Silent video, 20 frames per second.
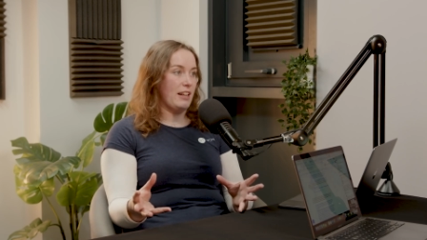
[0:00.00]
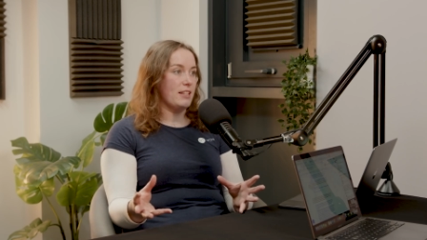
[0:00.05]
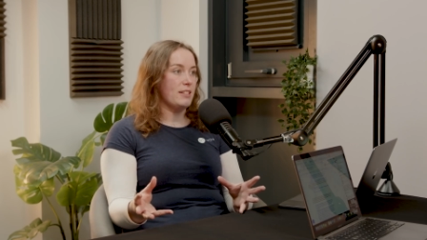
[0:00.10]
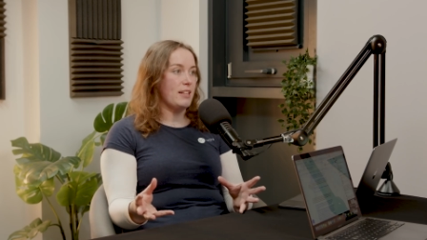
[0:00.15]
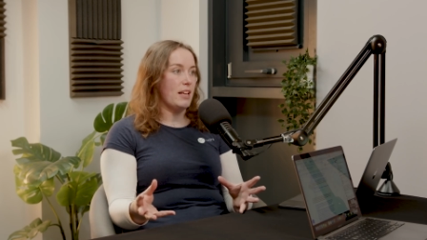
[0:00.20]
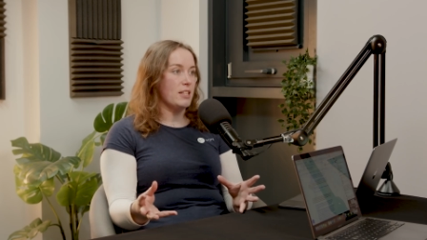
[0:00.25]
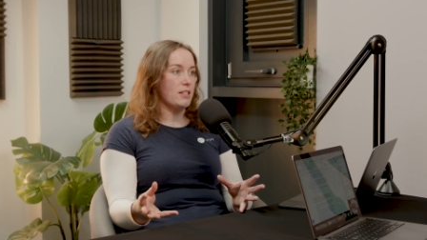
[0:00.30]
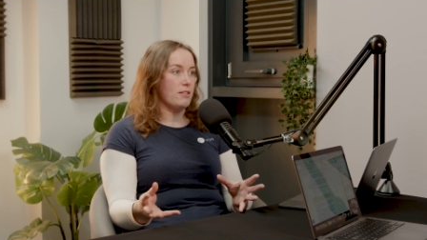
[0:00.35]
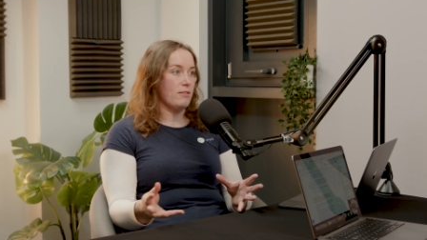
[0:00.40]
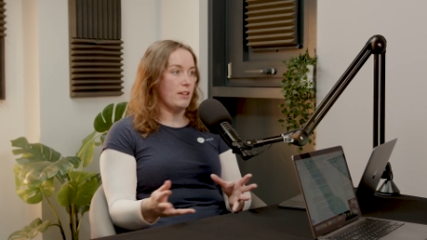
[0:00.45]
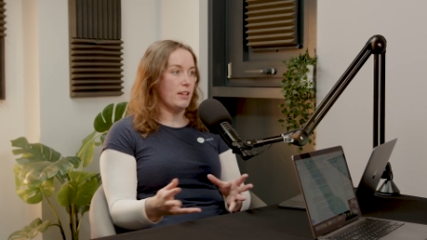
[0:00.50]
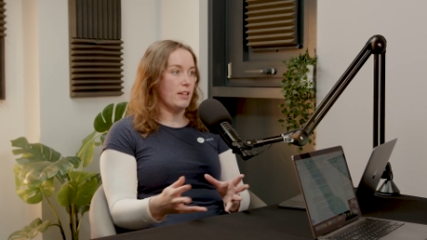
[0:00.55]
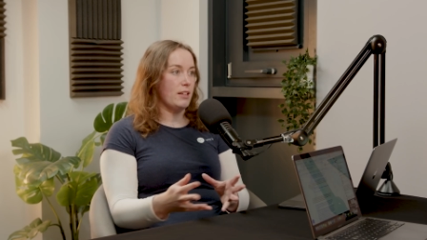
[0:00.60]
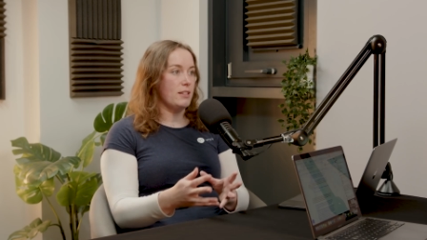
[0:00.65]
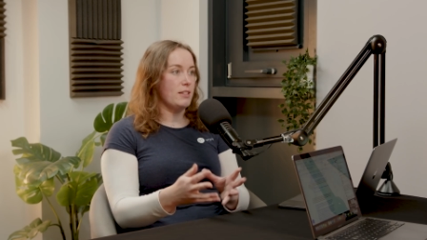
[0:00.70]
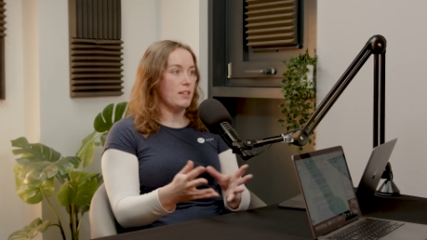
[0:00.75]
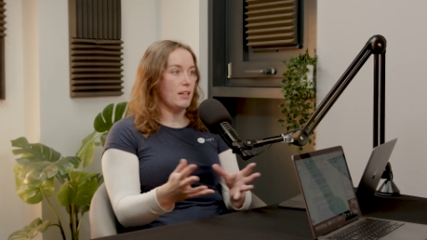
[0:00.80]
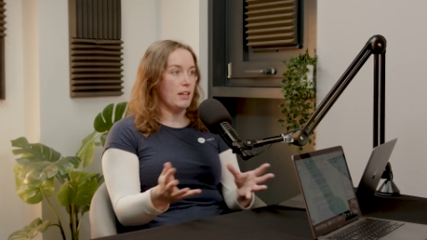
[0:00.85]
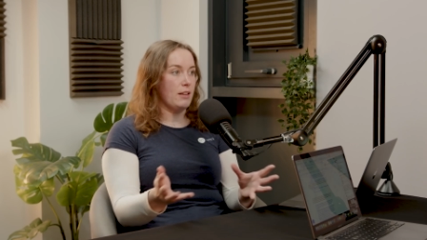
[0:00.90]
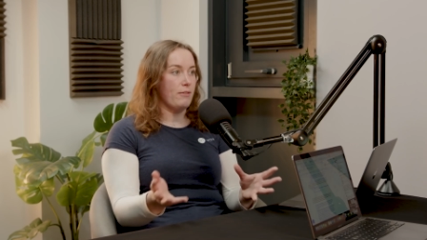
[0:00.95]
accessory
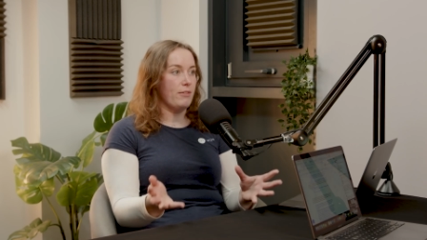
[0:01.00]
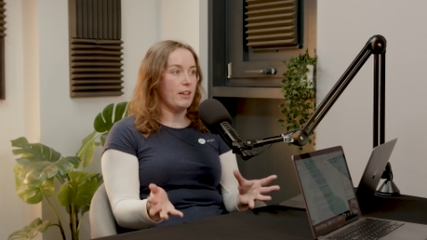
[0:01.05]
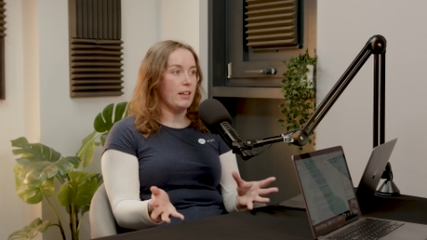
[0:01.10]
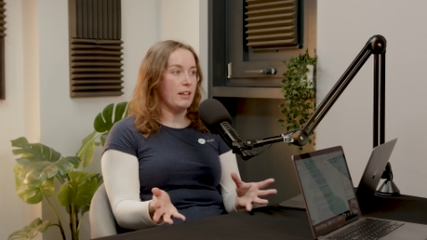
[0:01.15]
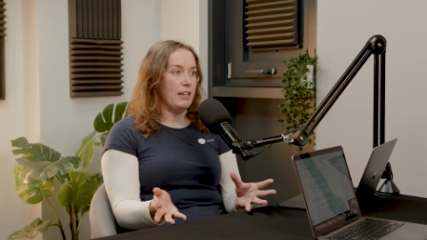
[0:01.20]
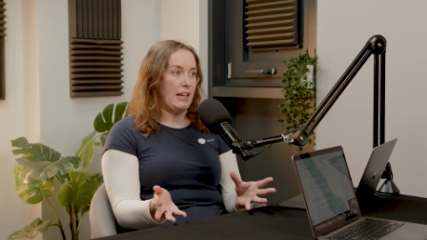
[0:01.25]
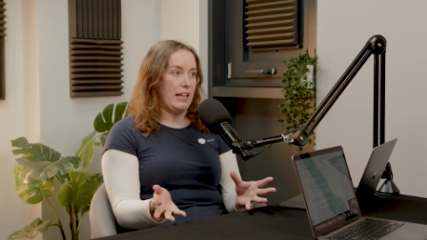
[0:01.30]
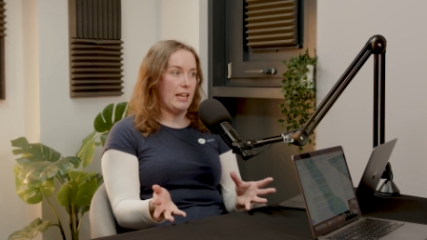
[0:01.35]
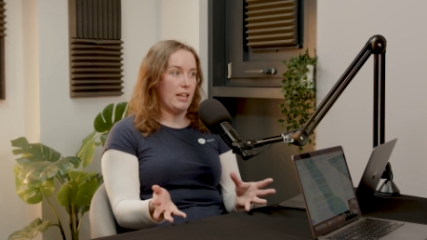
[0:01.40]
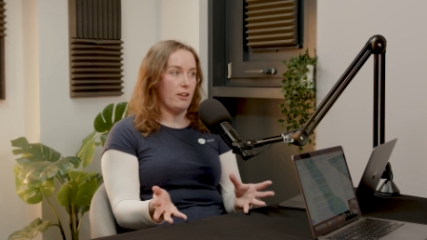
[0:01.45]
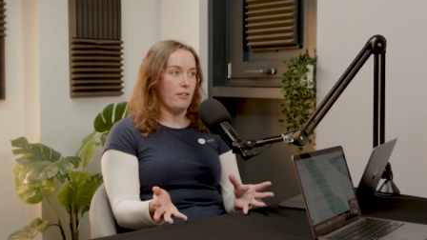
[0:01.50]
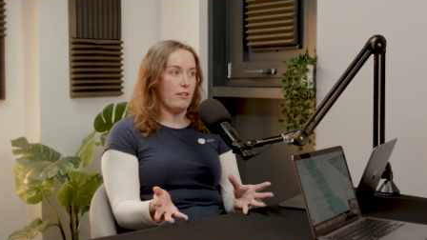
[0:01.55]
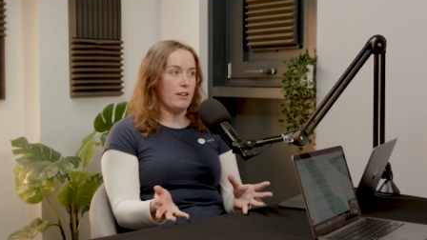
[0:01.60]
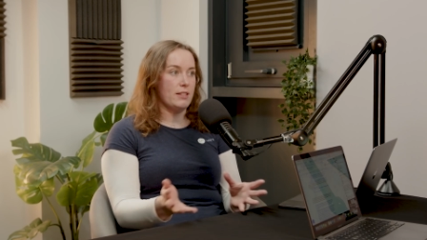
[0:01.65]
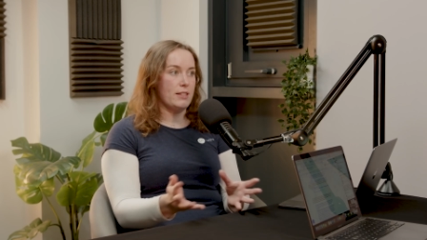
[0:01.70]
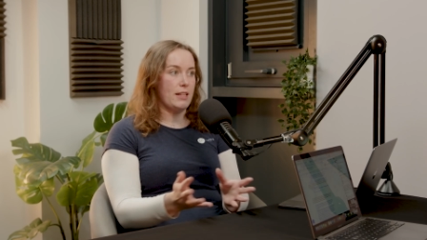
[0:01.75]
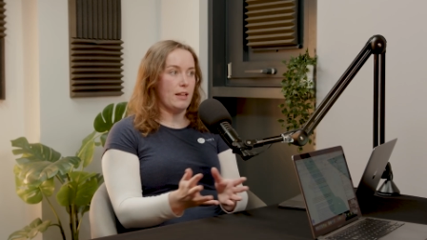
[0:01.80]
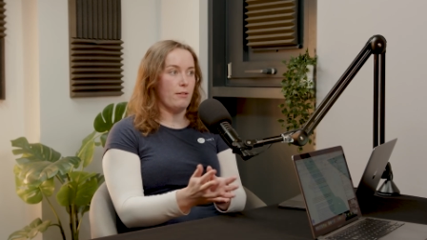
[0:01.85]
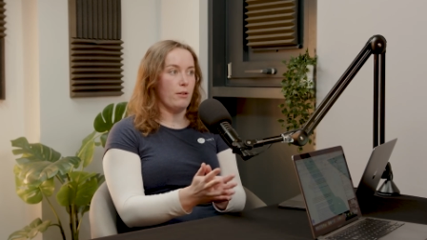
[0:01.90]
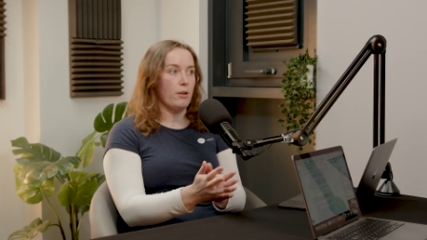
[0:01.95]
could significantly
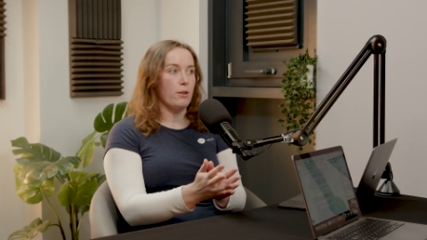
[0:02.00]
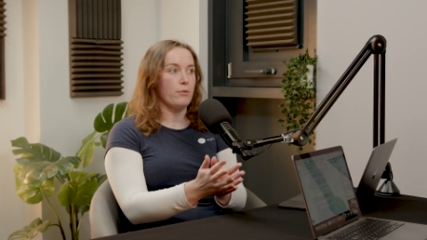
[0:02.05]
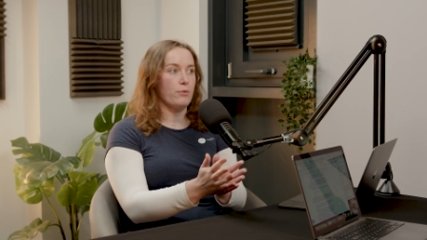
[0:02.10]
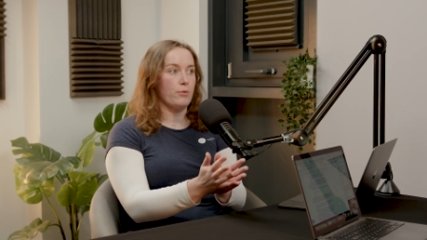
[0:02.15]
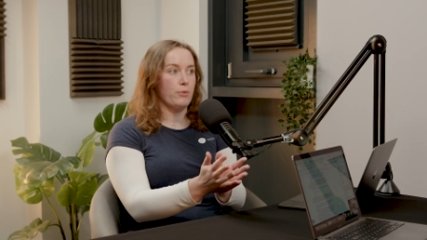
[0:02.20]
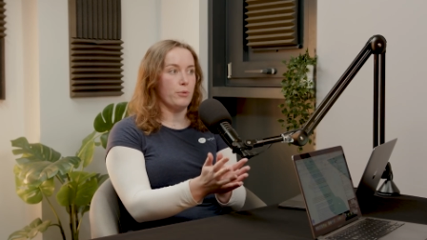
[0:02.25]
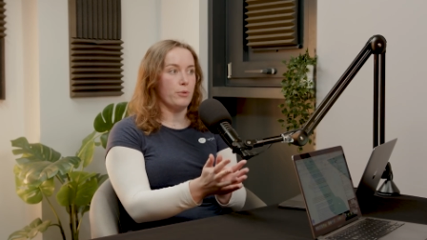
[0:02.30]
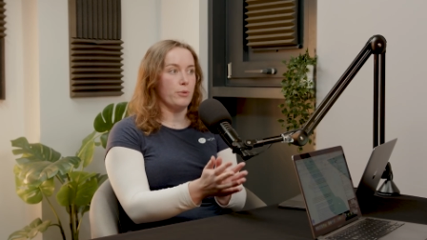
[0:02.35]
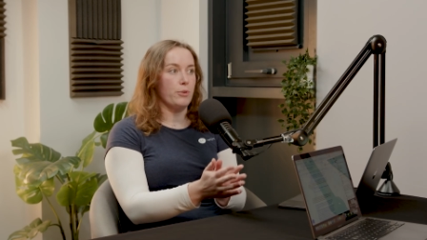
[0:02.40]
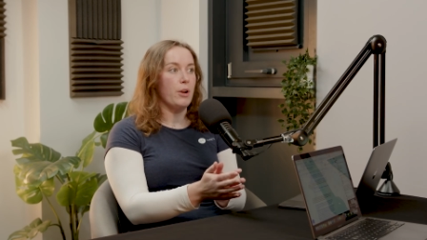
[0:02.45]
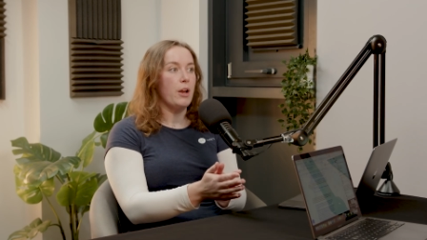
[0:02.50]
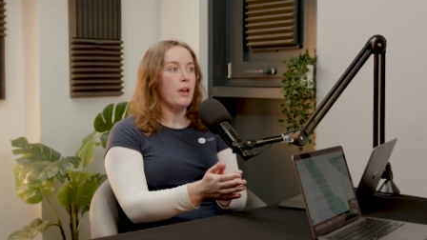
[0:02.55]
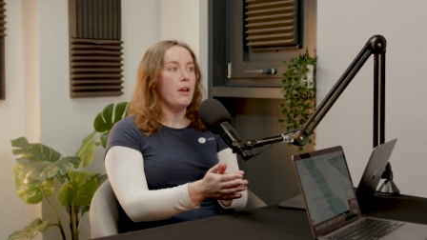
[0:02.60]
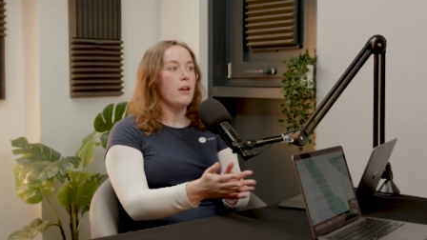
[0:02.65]
increase their overall